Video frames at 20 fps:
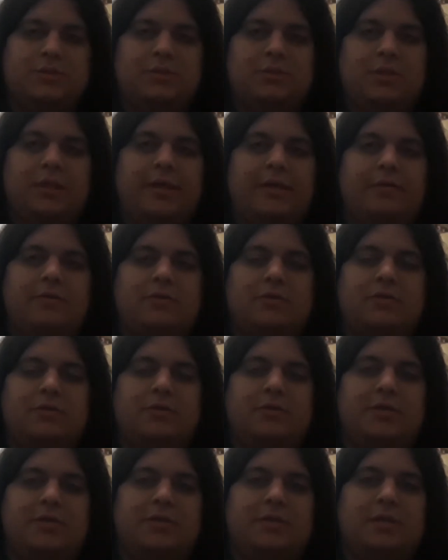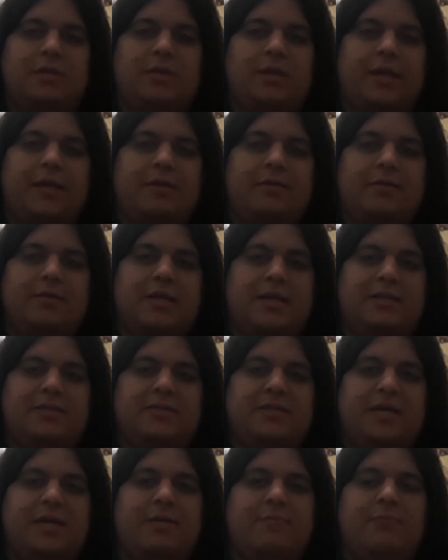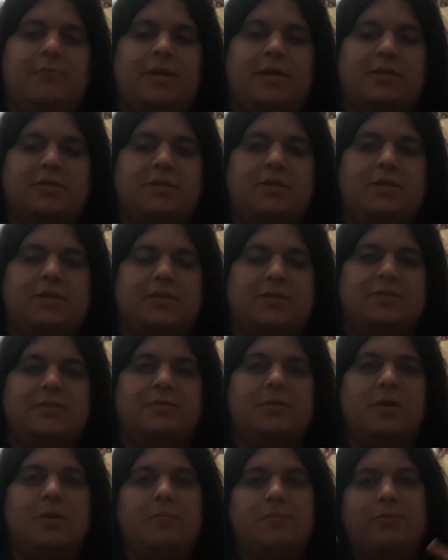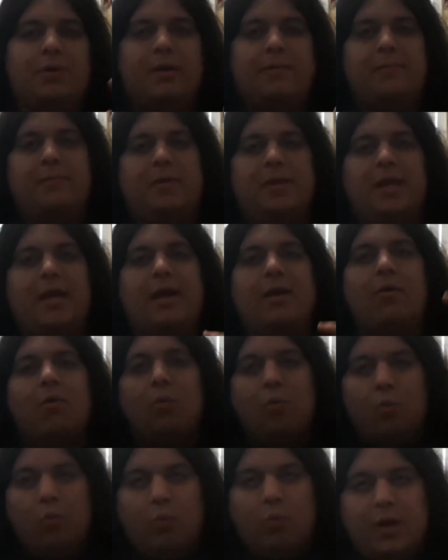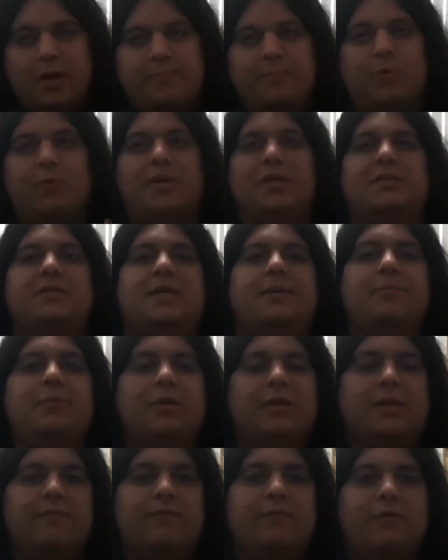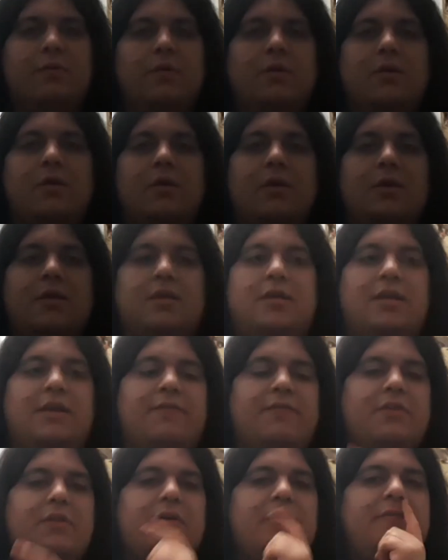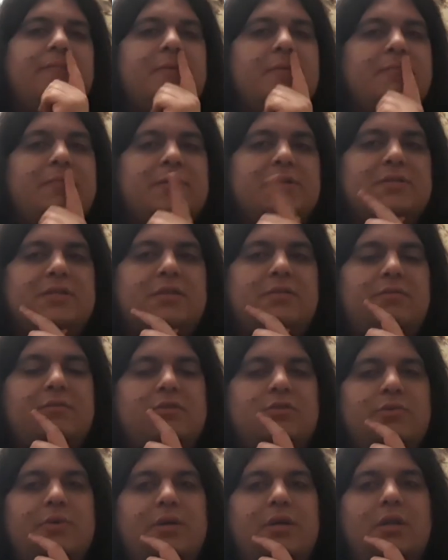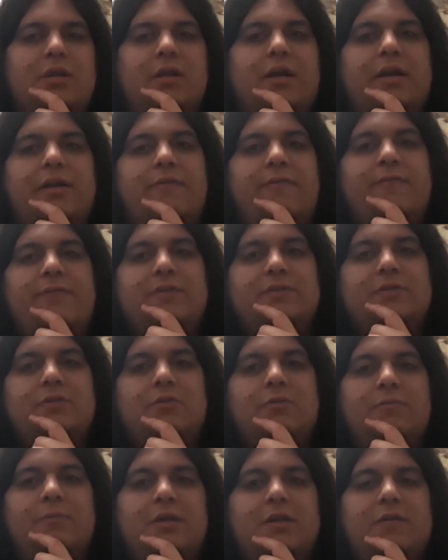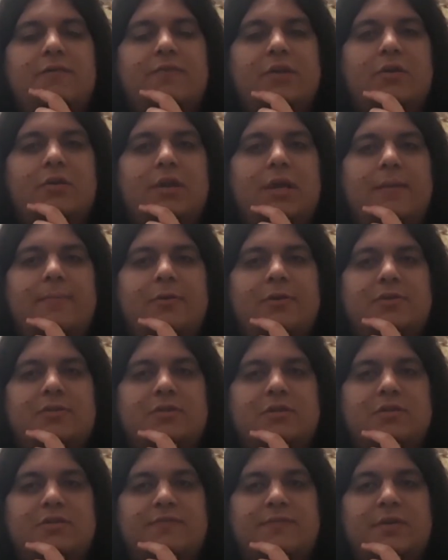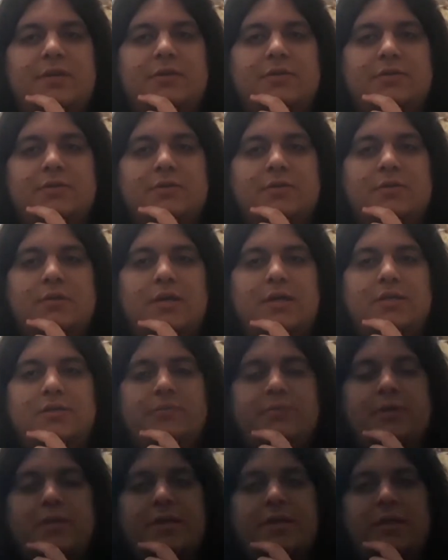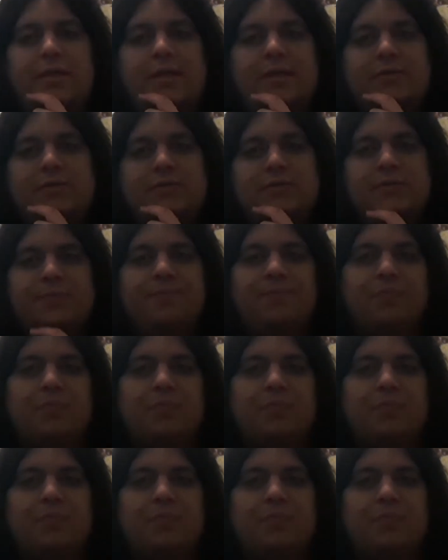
late, do it like next time when I do this, probably at one point, I believe. Even though I've been busy with doing a lot of physical media video library series videos as well, I guess.